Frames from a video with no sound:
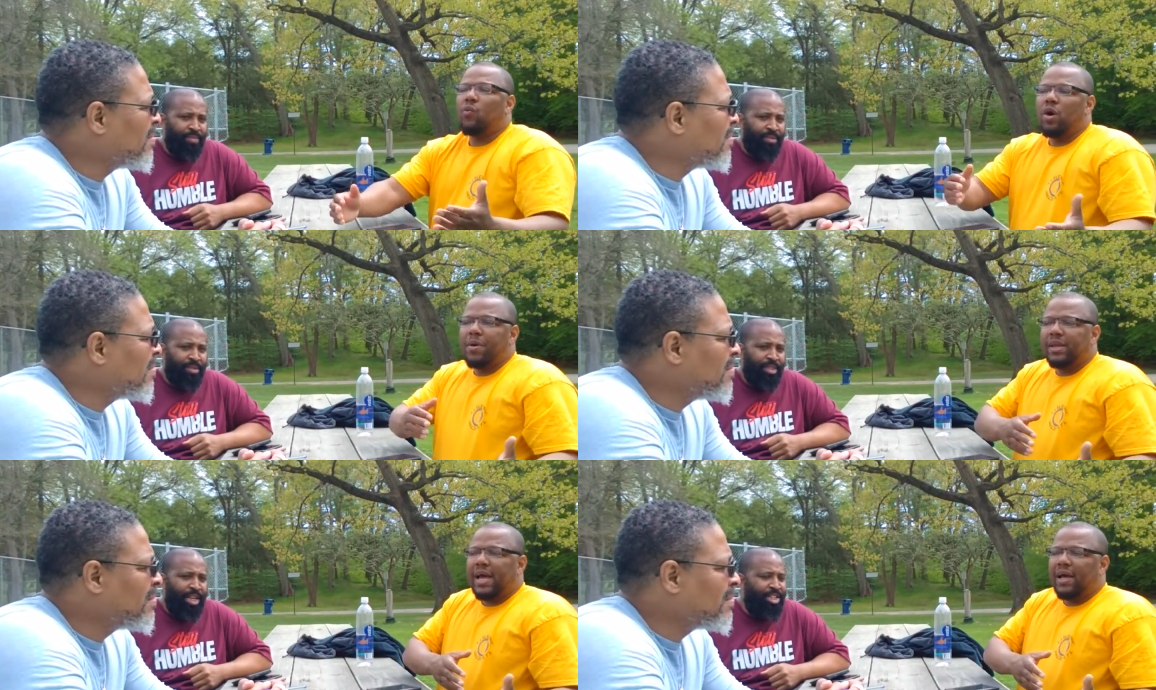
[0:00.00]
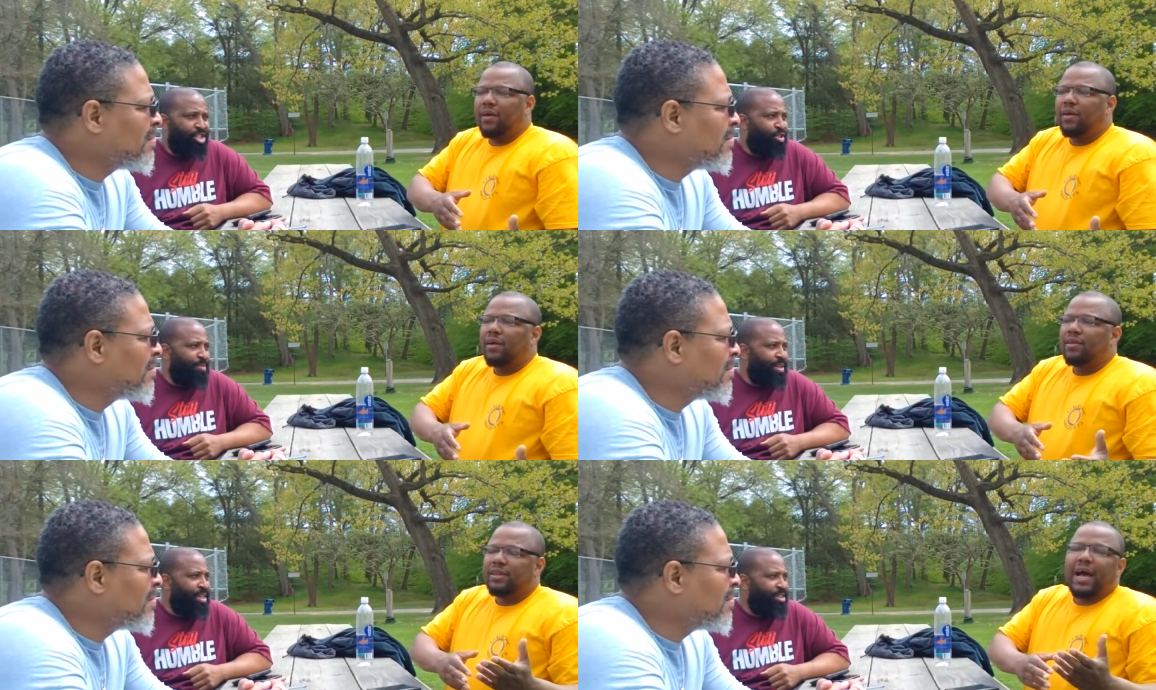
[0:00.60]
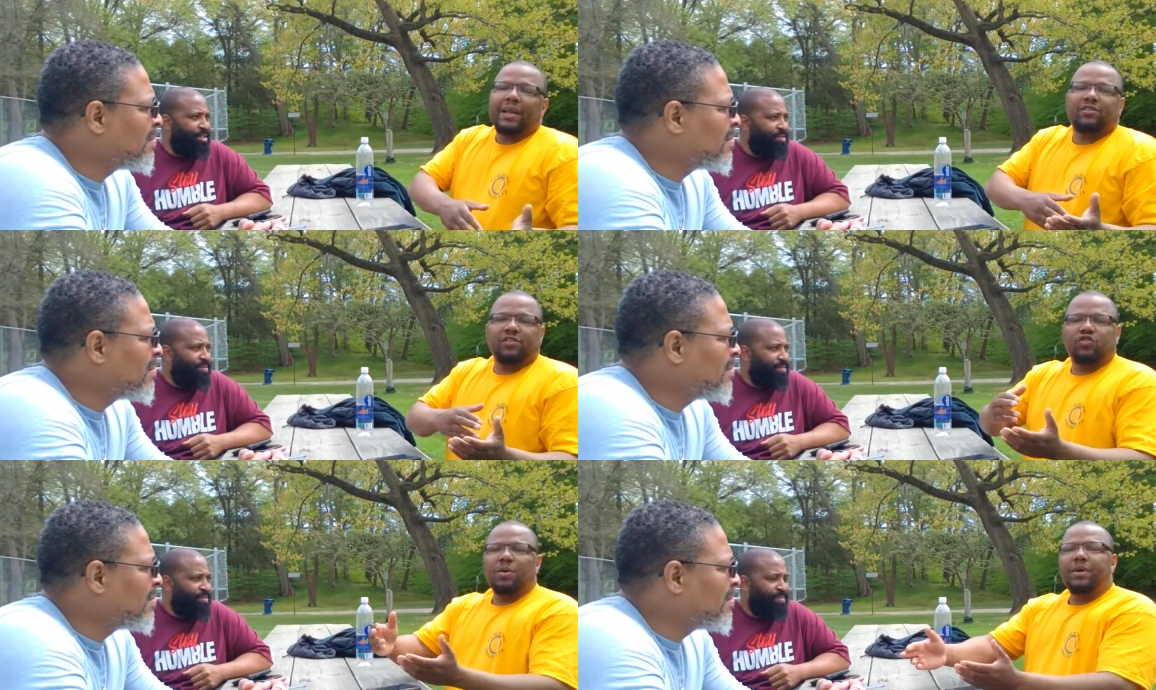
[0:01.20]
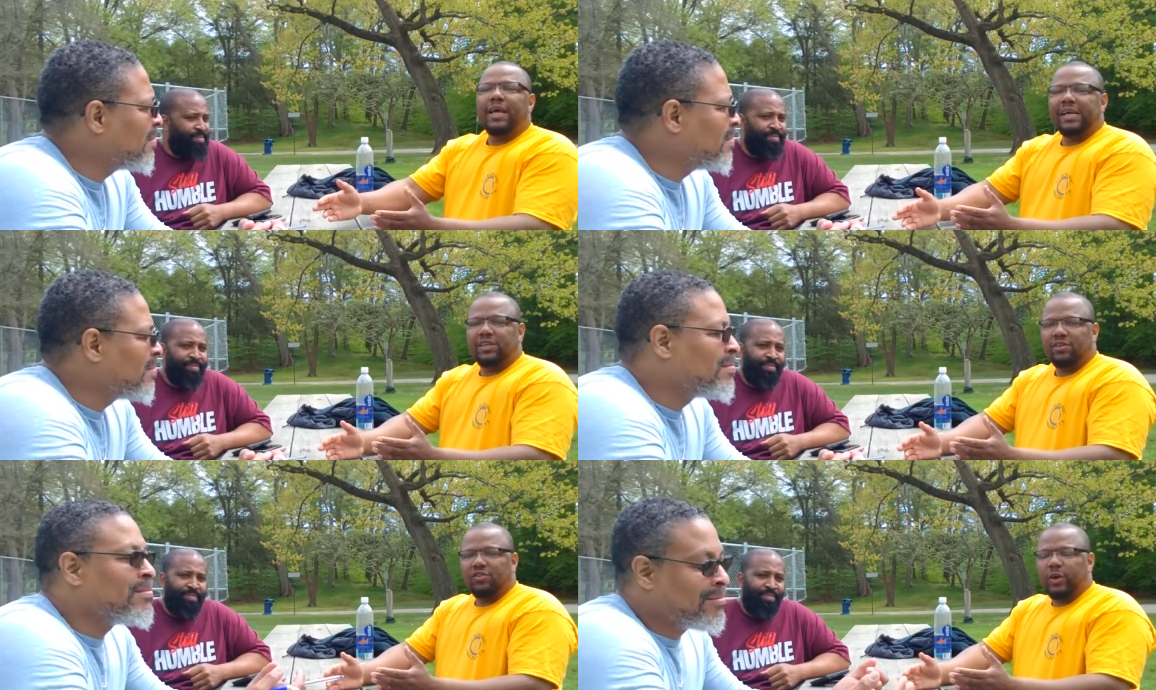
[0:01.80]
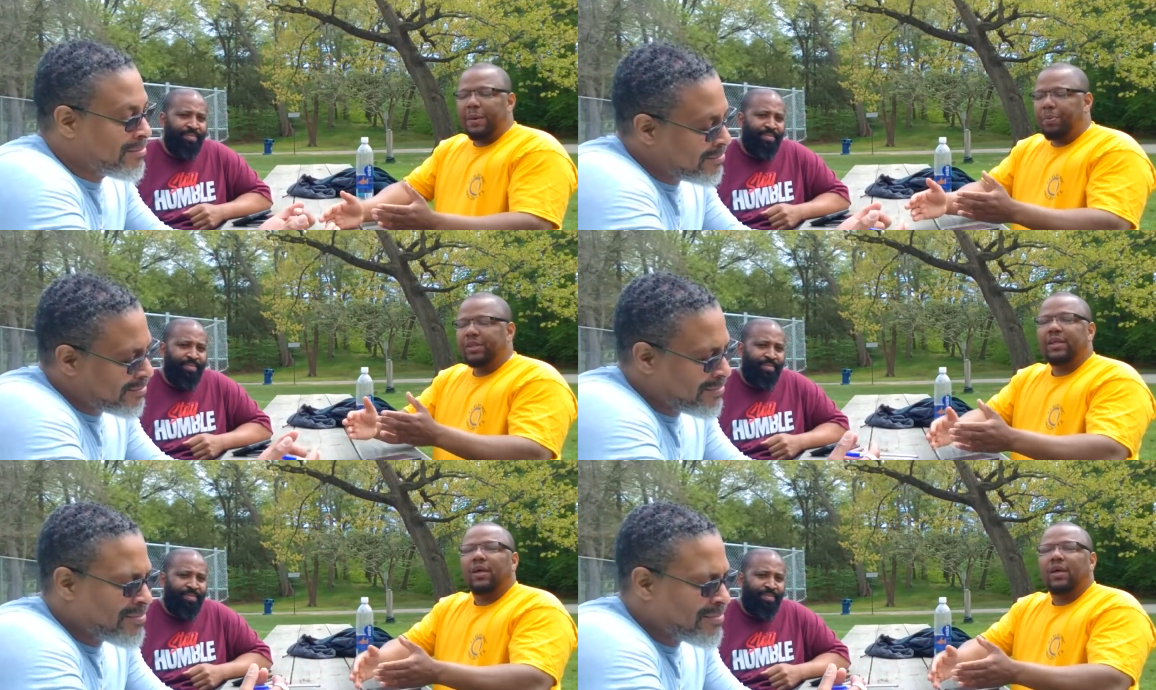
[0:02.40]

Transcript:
Speaker 1: women now, now there's discrimination. So they put